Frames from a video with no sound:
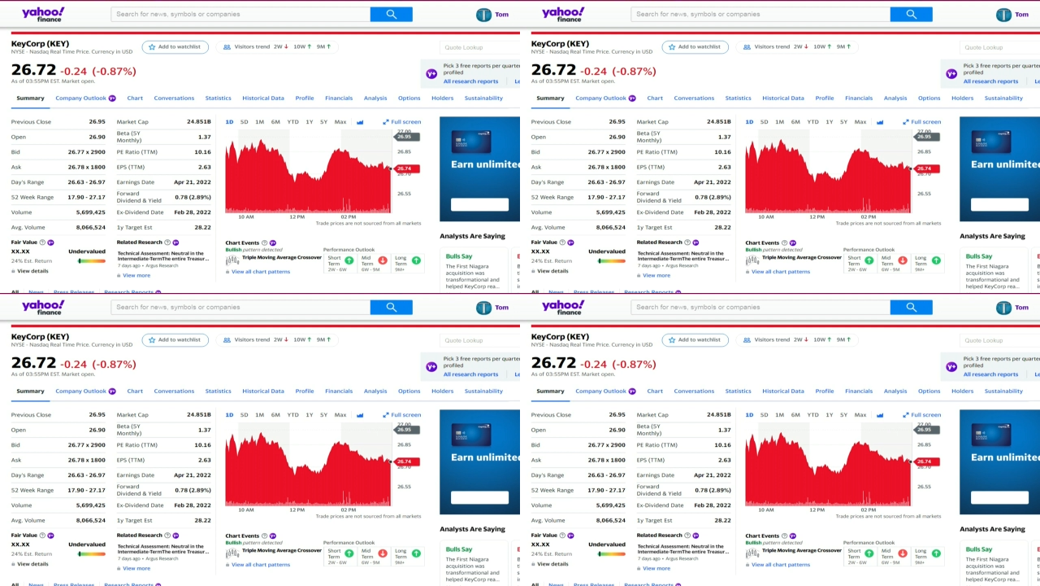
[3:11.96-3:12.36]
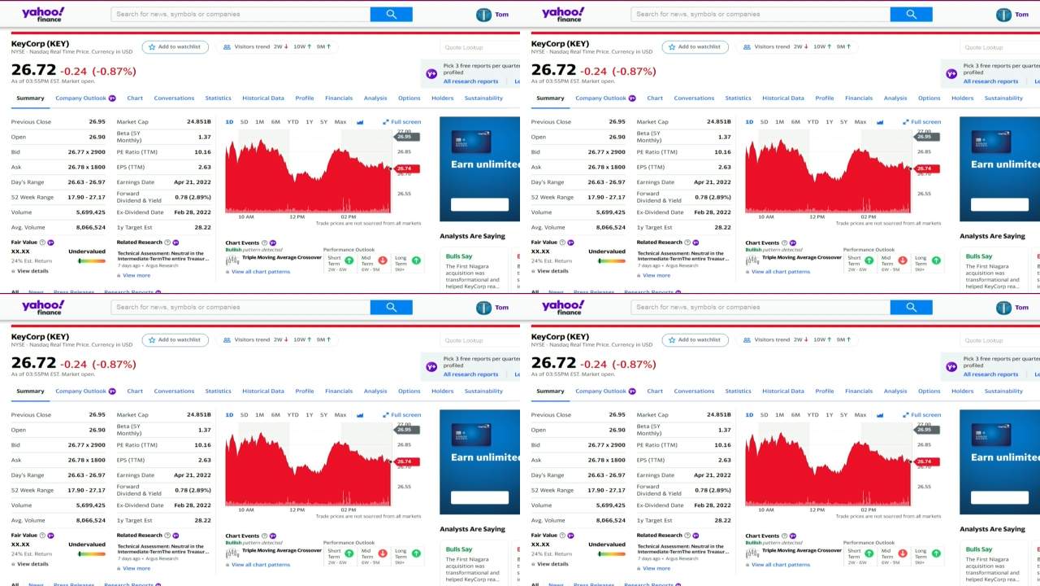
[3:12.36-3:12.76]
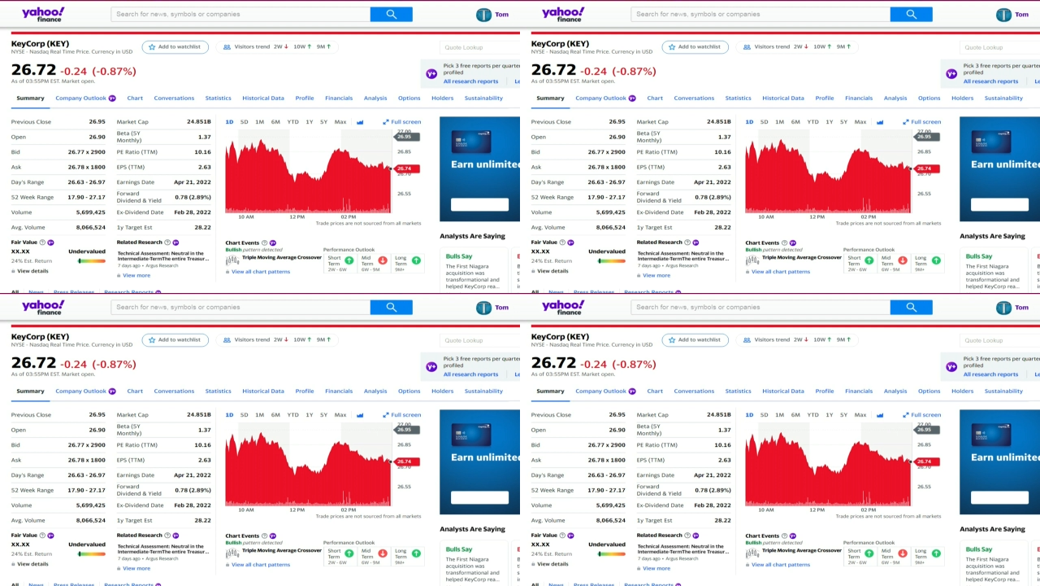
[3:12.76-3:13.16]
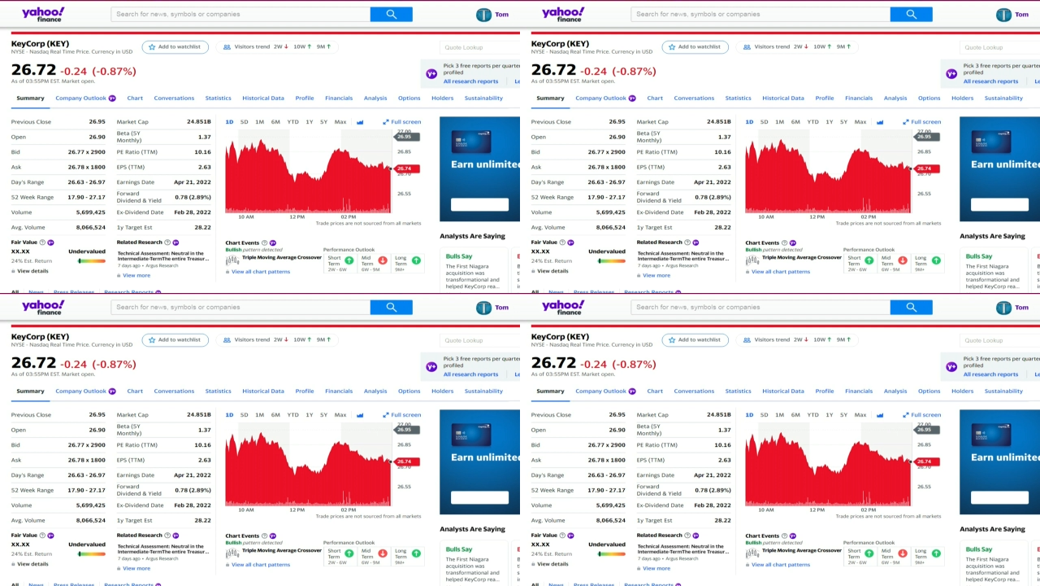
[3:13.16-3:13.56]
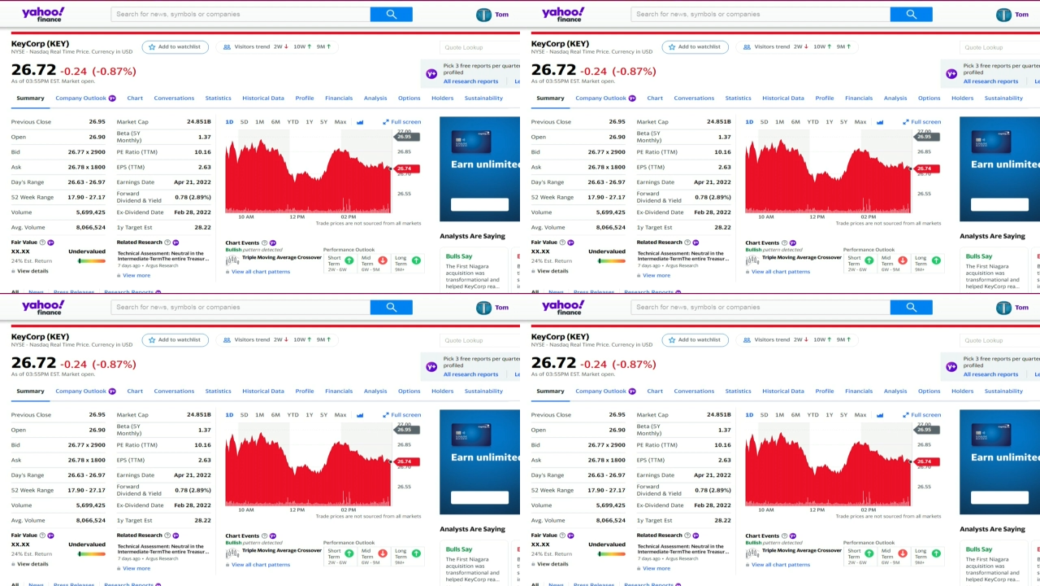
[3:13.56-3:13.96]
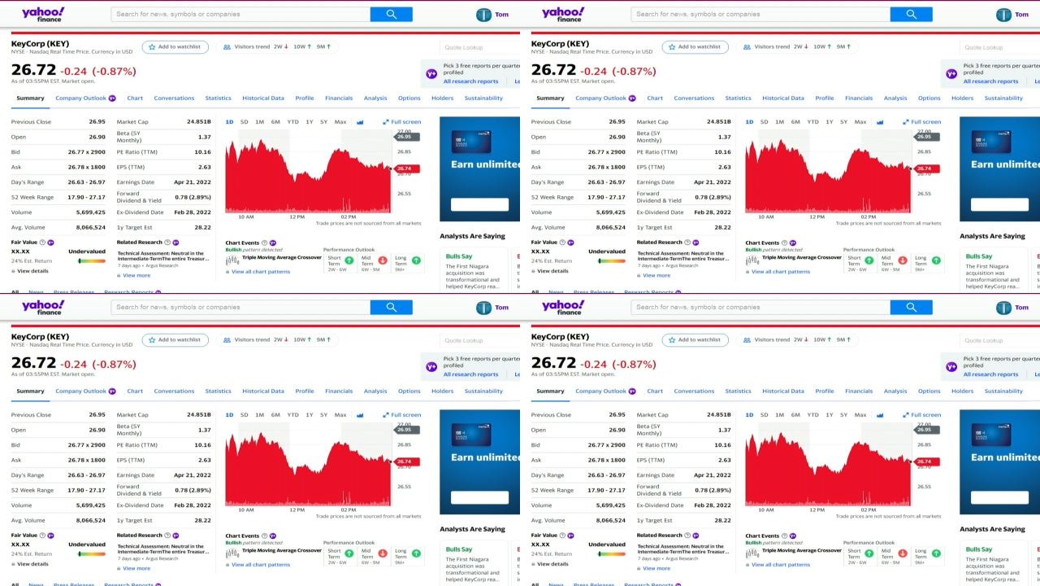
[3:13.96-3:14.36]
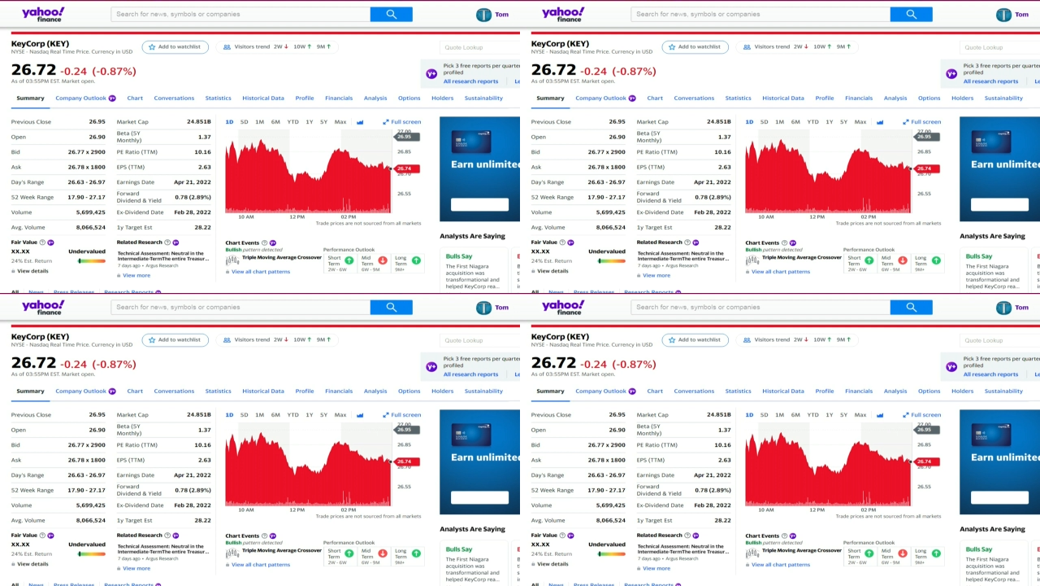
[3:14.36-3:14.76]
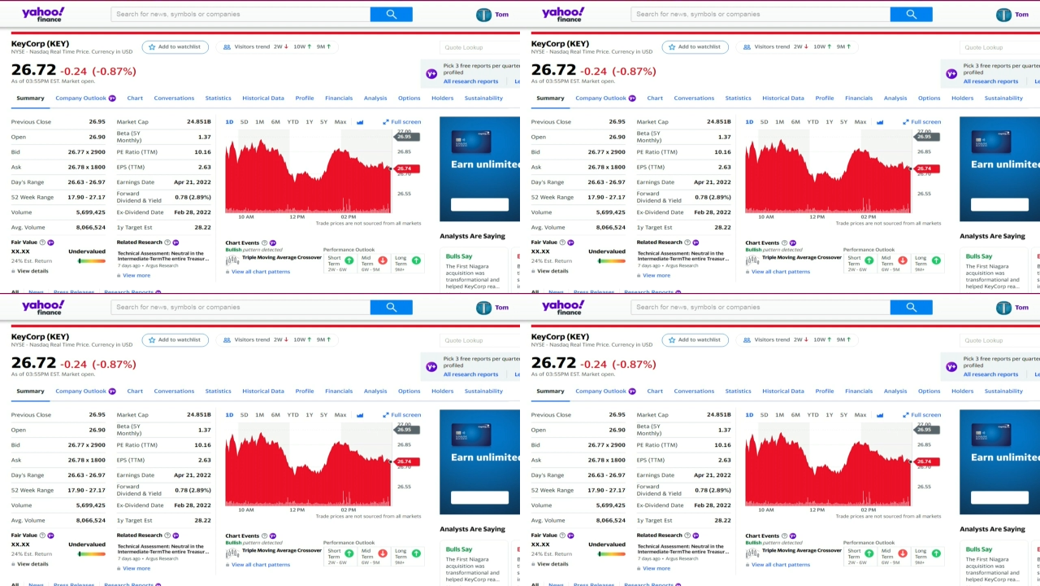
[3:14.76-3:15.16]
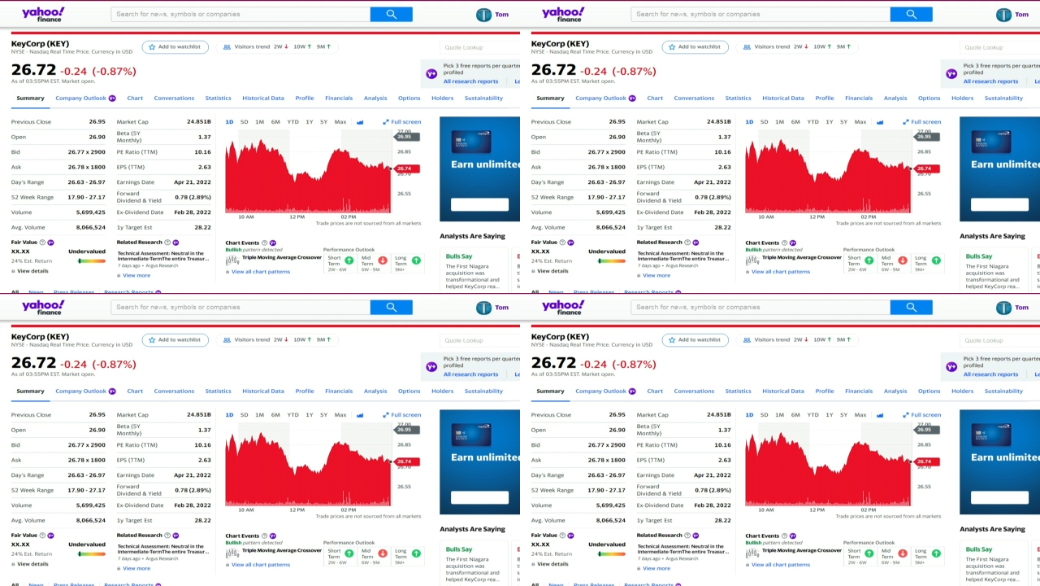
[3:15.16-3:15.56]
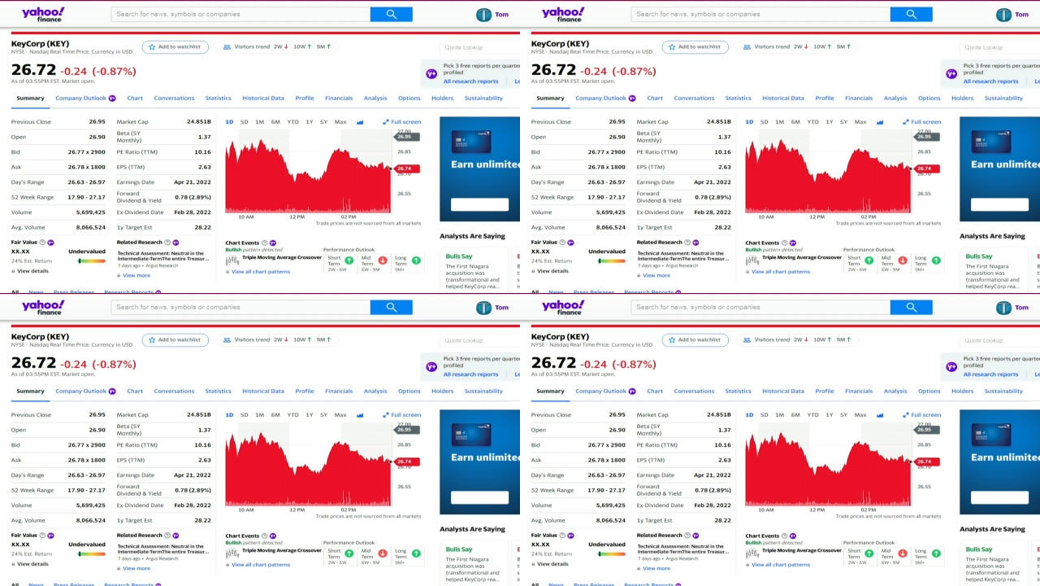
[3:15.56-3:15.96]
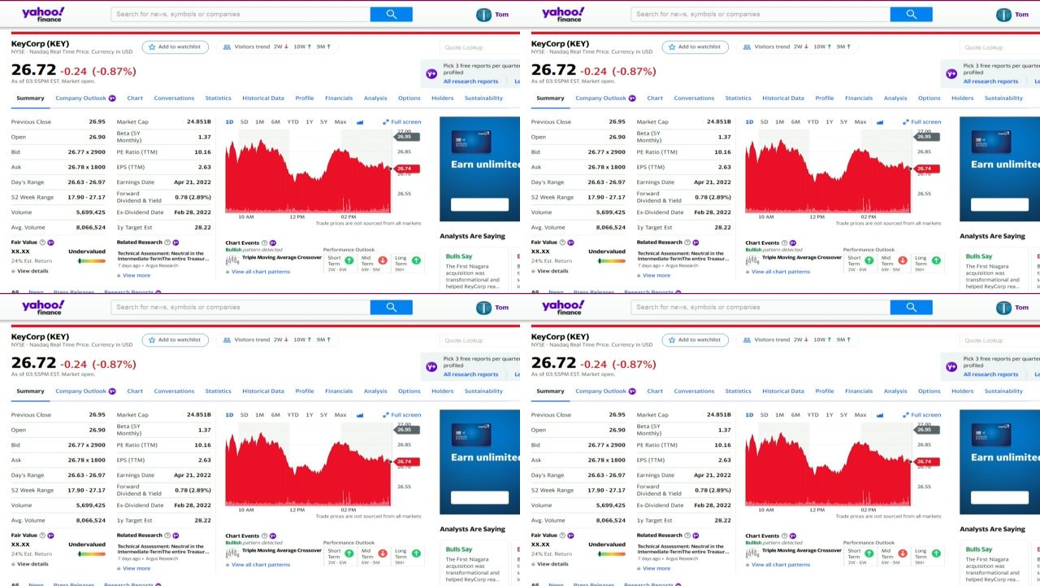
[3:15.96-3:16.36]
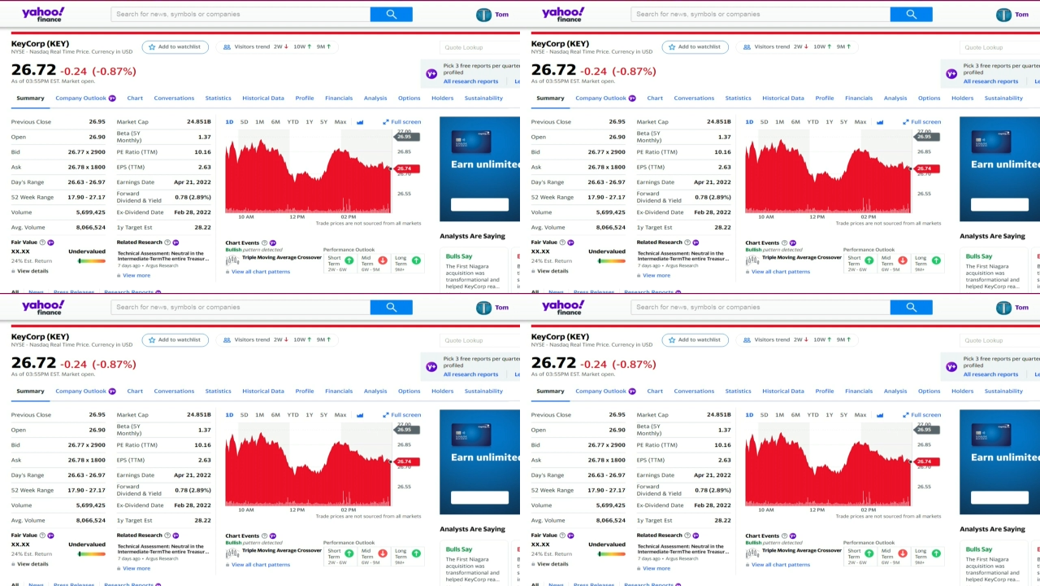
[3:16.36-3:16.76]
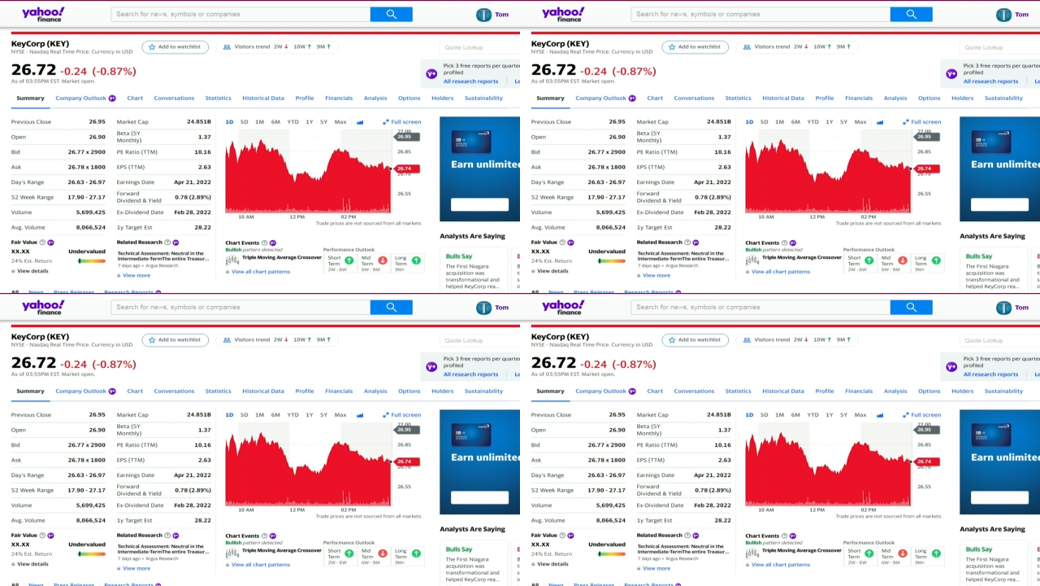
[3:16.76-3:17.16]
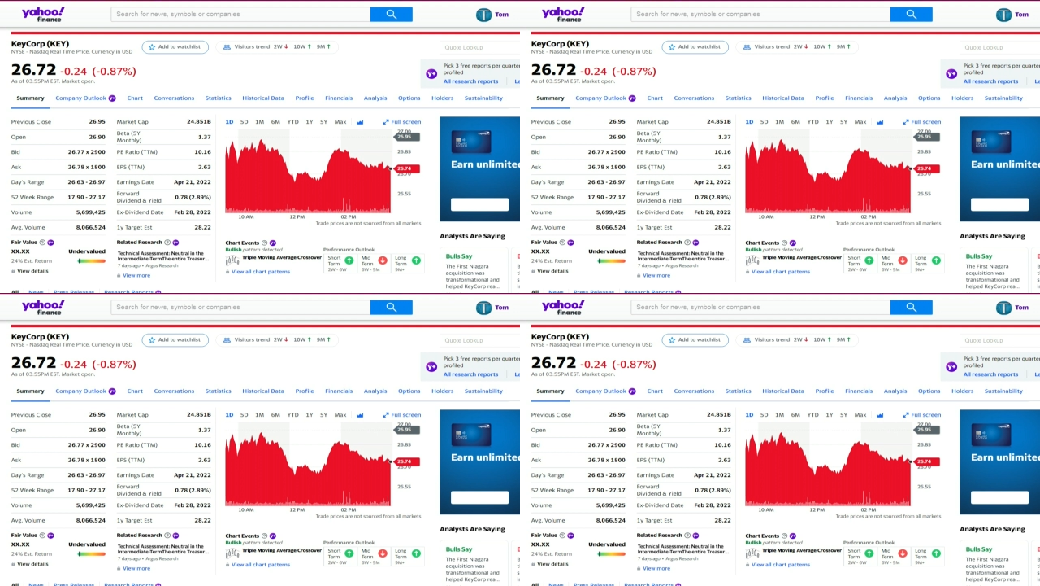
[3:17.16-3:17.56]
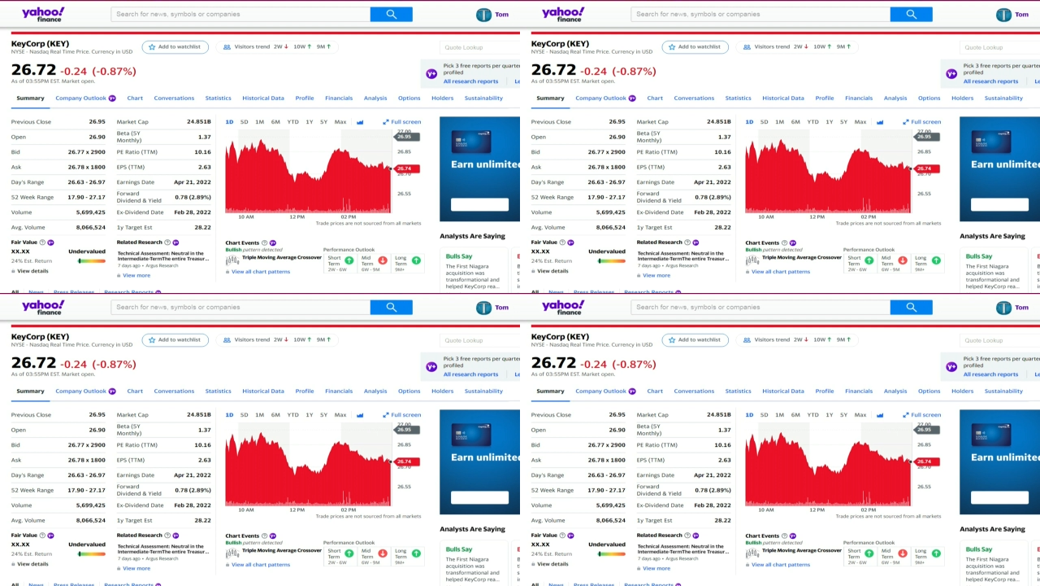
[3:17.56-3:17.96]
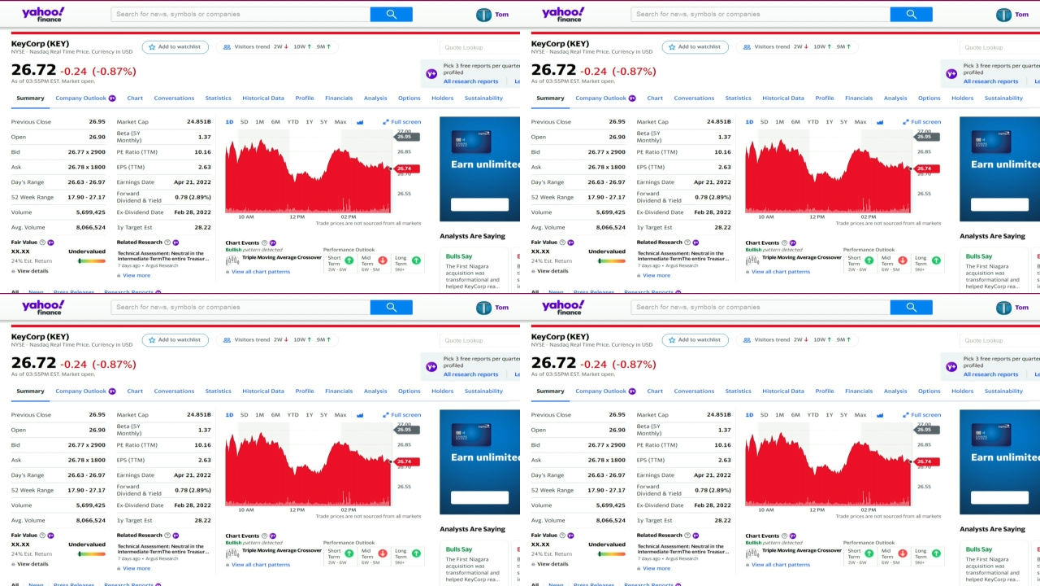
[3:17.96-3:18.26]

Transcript: (no speaker visible)